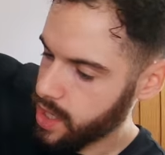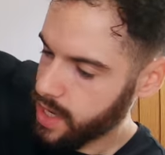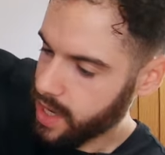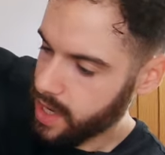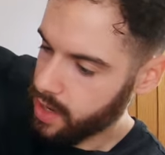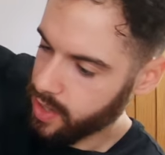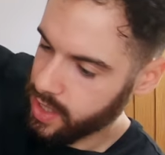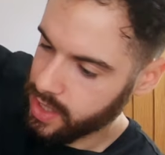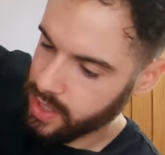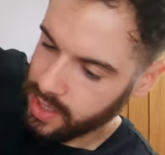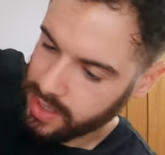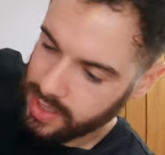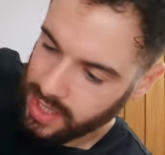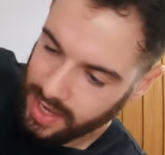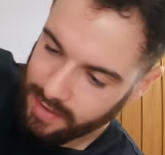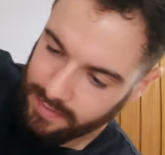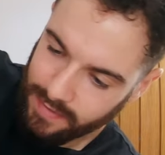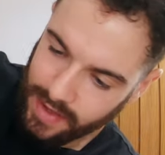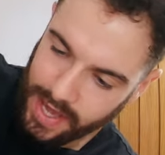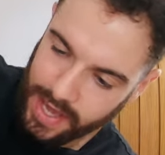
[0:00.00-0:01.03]
Now it does
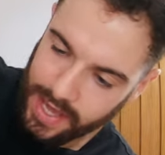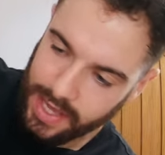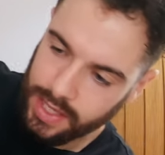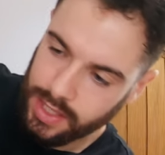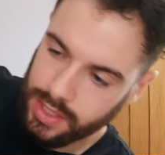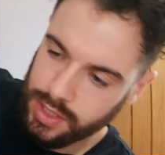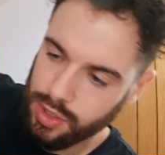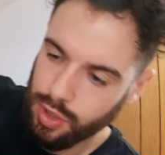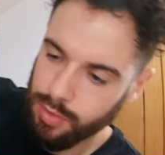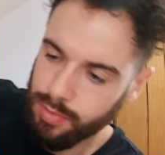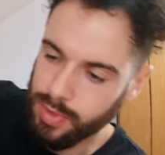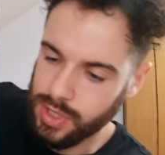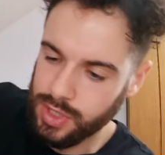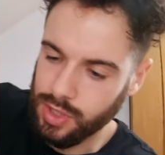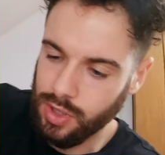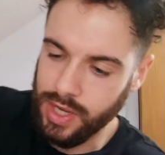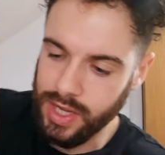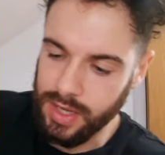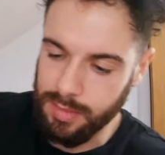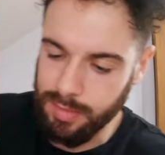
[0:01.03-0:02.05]
have a super
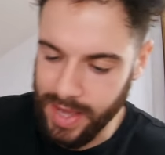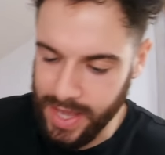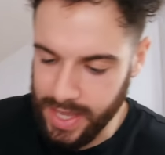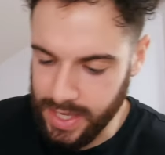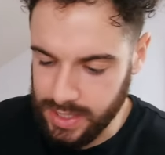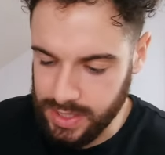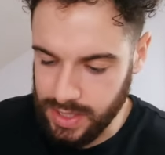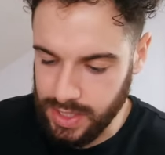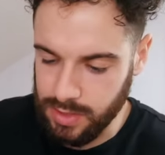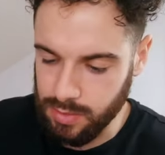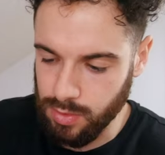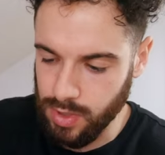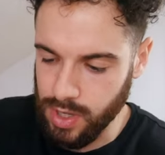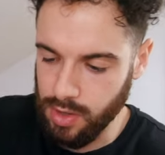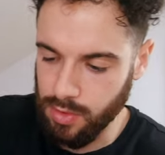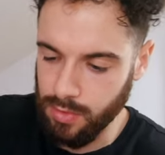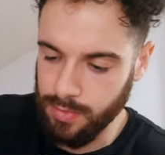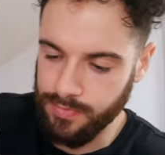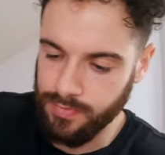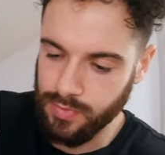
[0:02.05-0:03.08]
solid base as well,